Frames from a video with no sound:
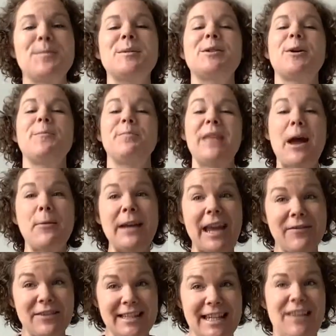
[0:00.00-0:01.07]
So now we
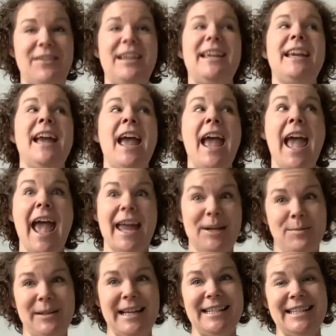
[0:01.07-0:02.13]
have a TV and a
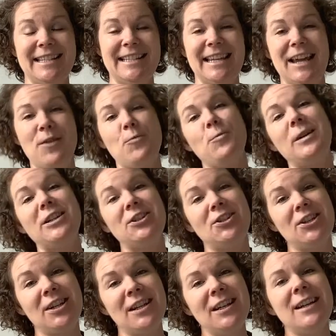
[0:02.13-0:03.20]
place to sit, which